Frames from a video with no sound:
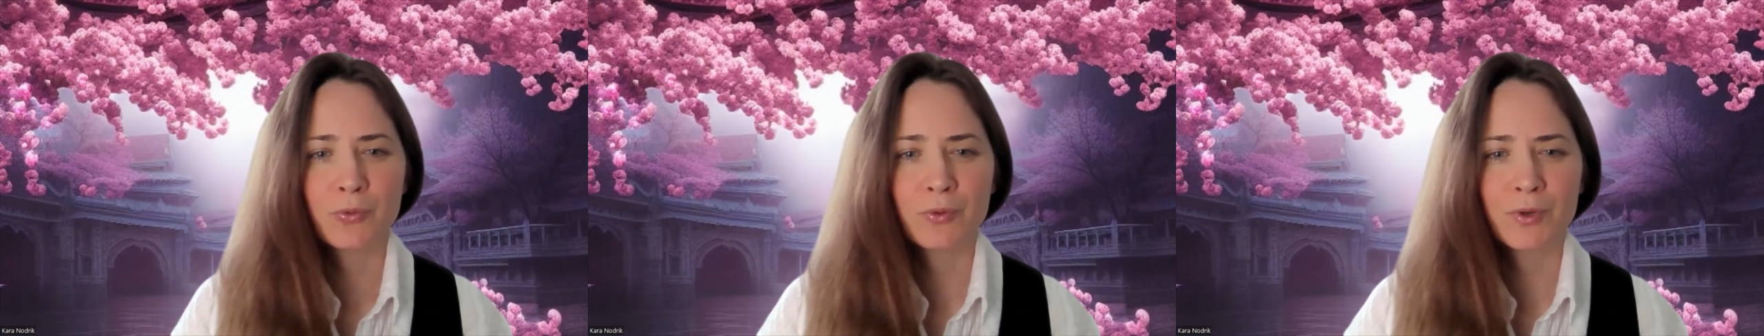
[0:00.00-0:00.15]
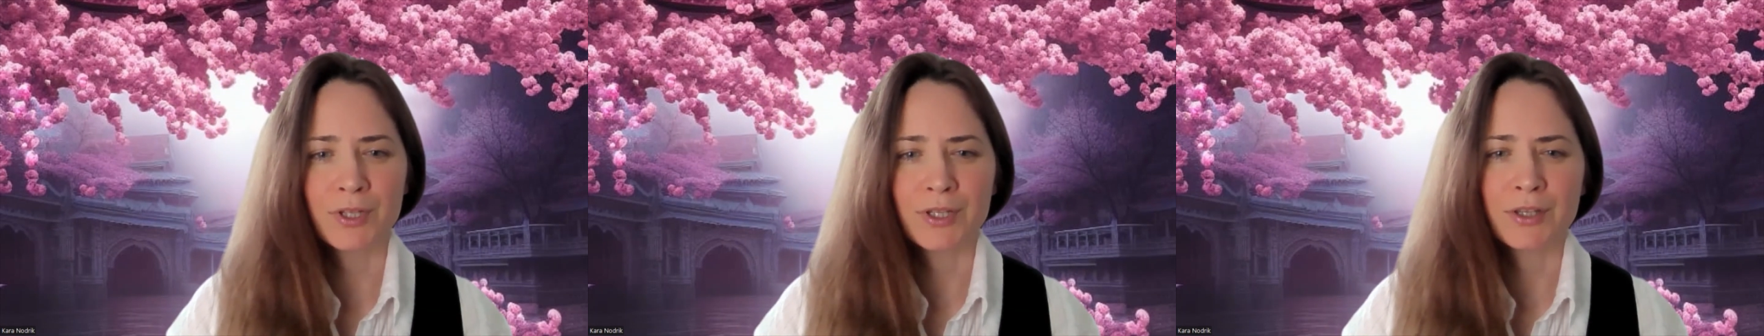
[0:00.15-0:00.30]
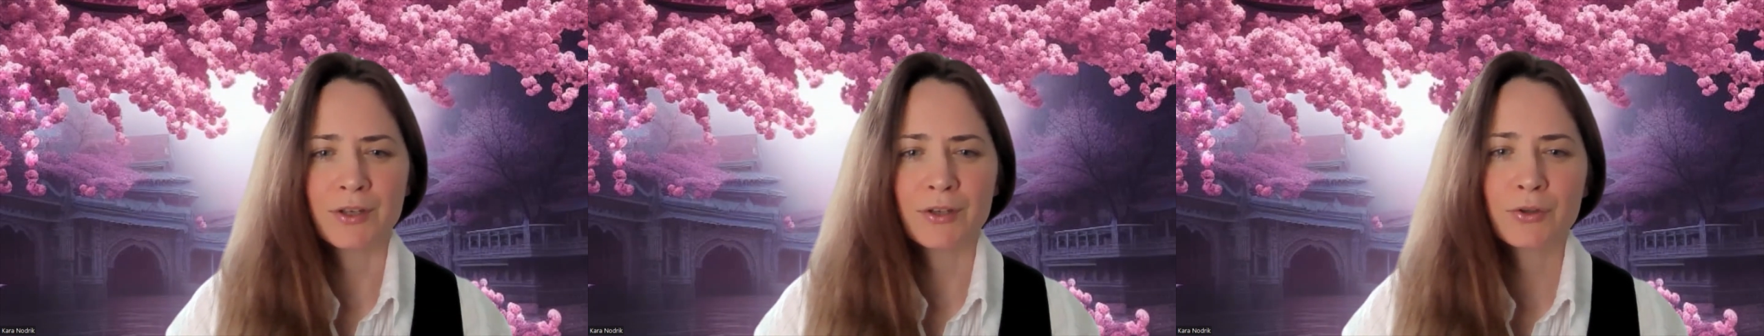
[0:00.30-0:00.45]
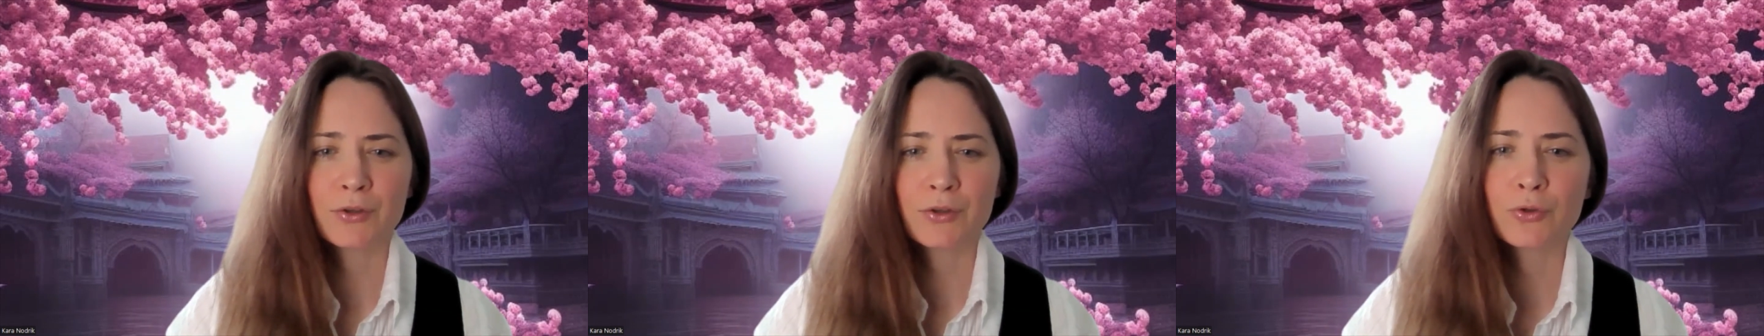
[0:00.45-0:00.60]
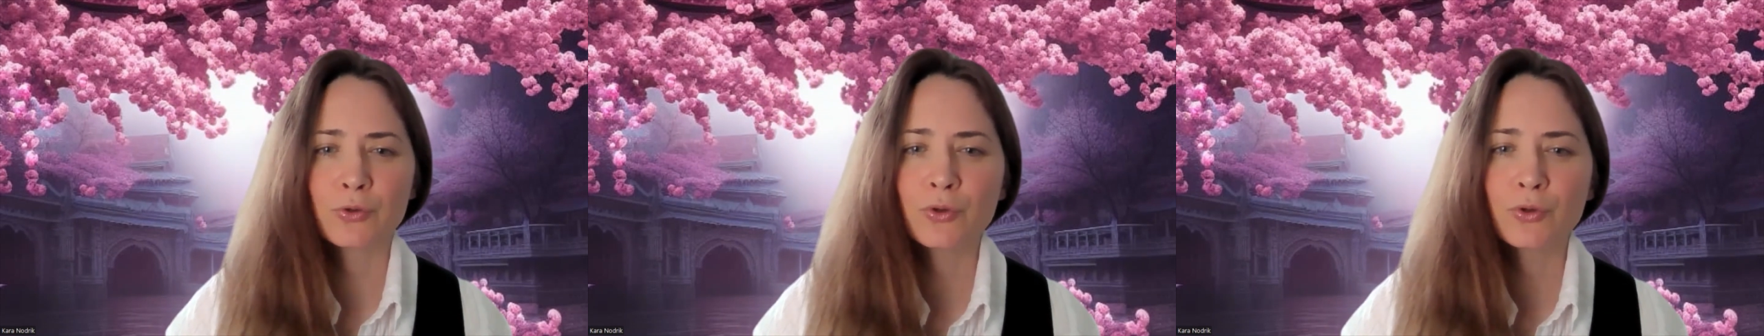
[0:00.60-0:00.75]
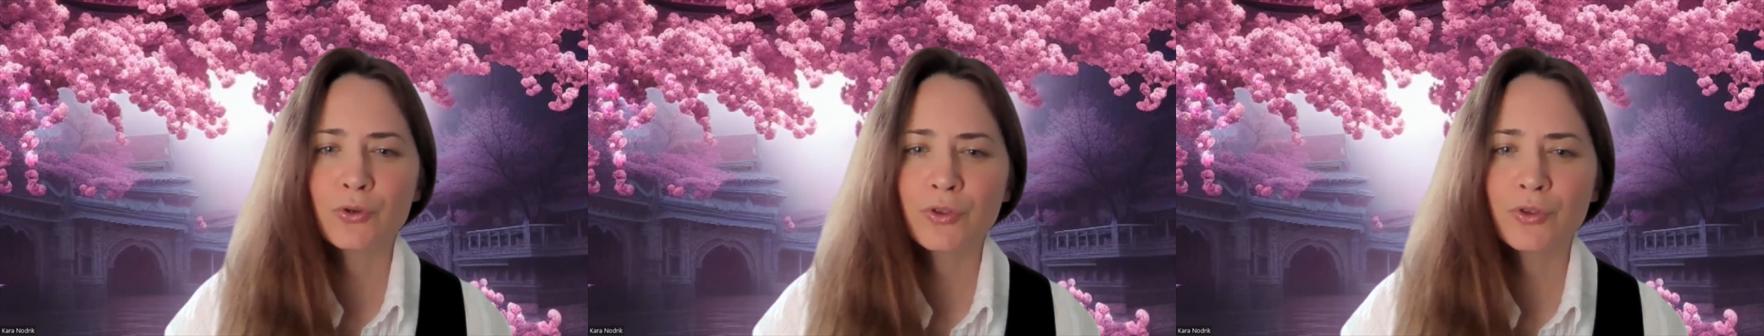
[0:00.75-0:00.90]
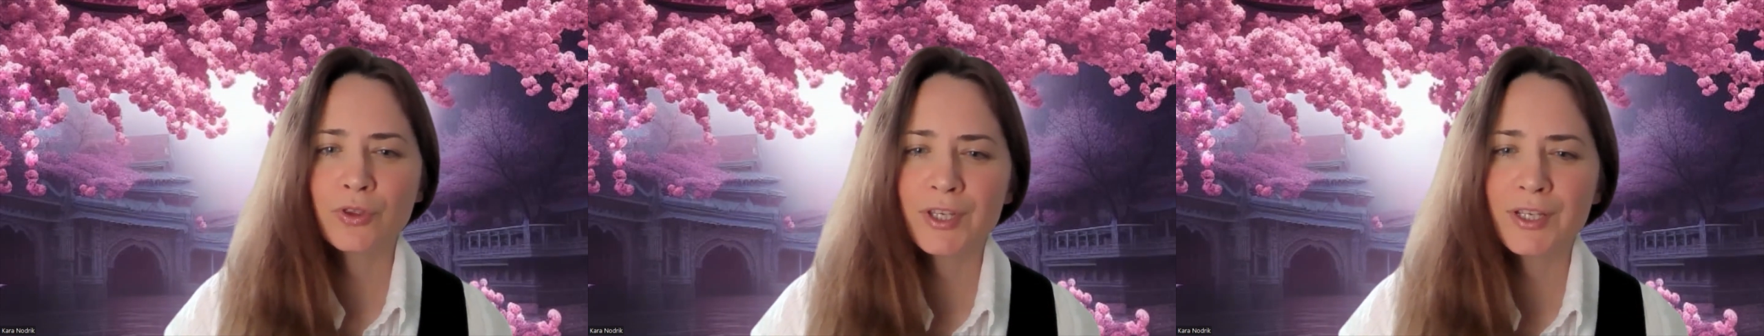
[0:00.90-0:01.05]
wait, do
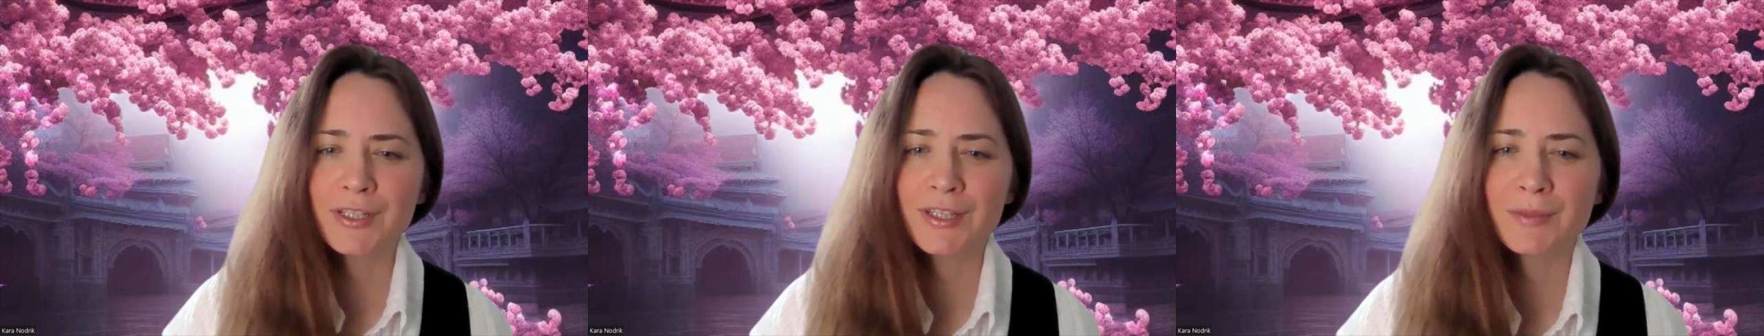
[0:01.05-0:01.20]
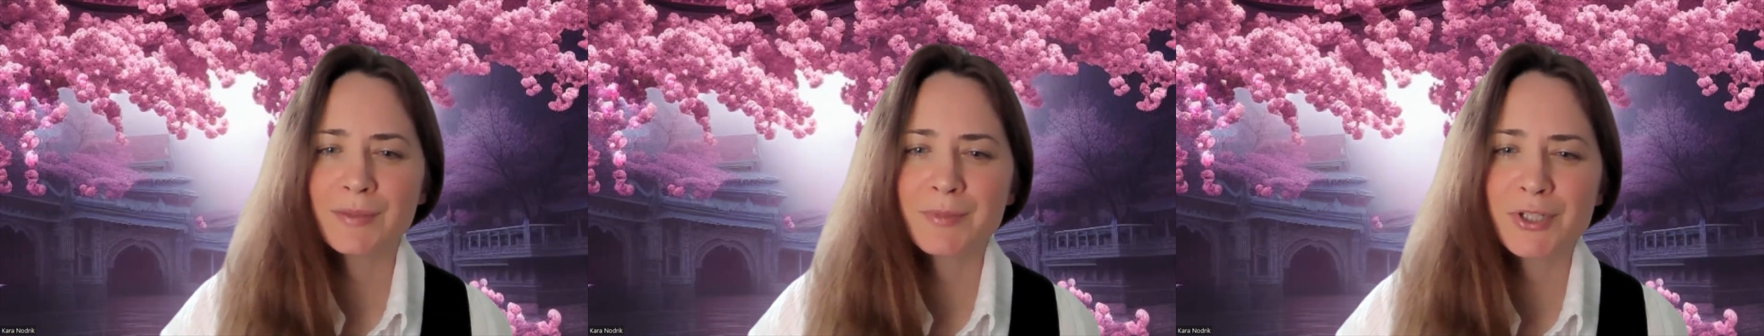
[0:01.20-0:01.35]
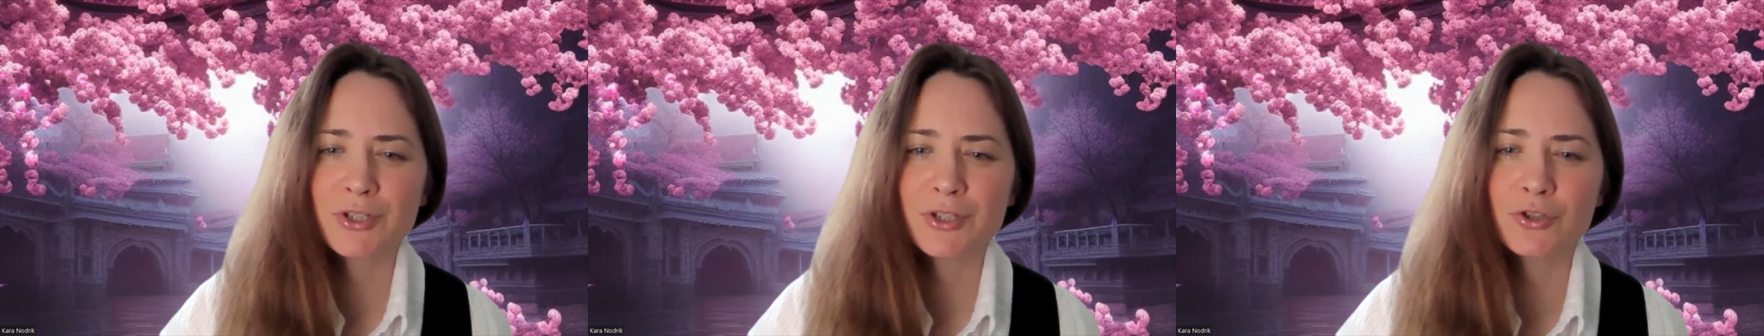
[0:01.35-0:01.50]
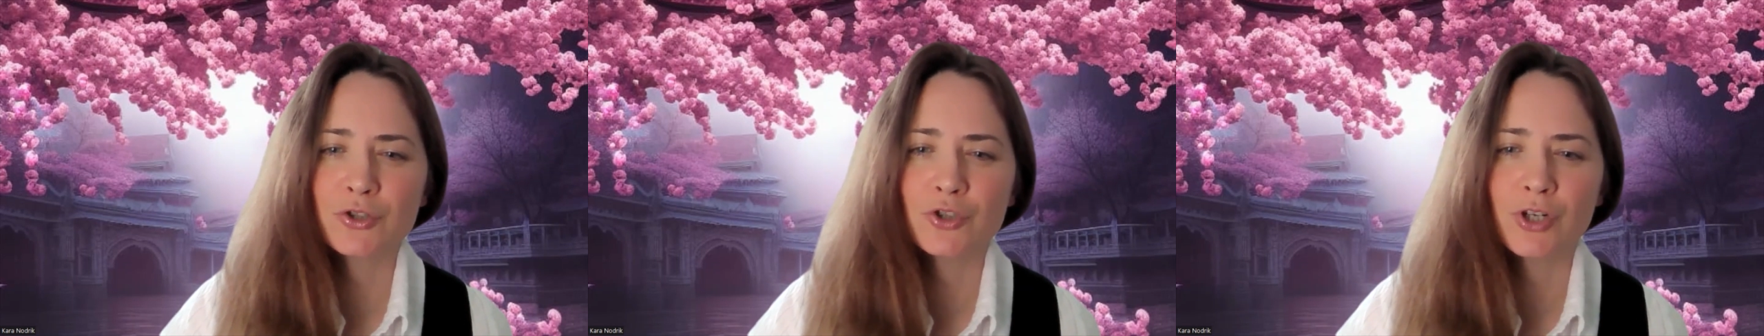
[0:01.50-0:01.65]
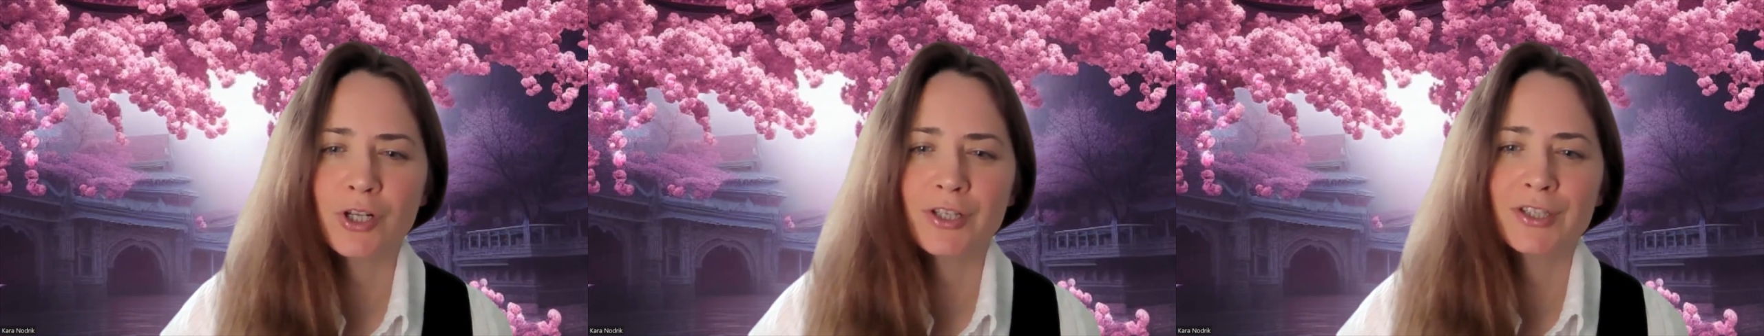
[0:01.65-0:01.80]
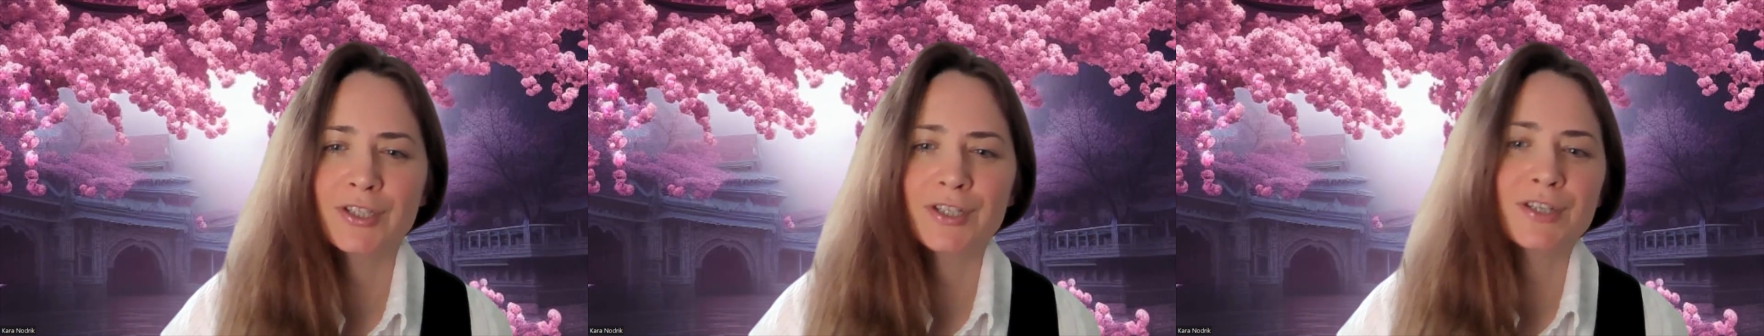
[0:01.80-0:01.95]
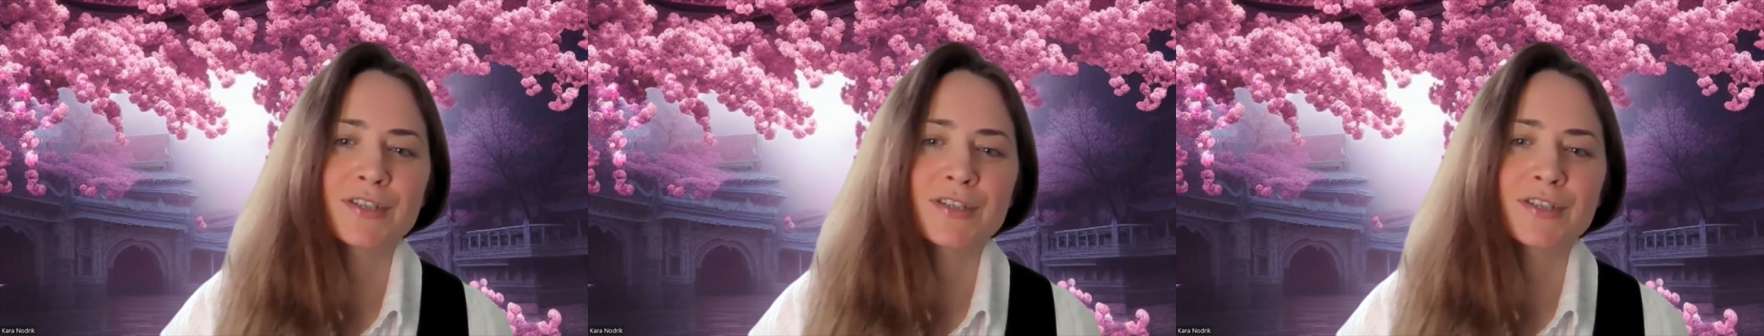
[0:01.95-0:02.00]
you think demisexuality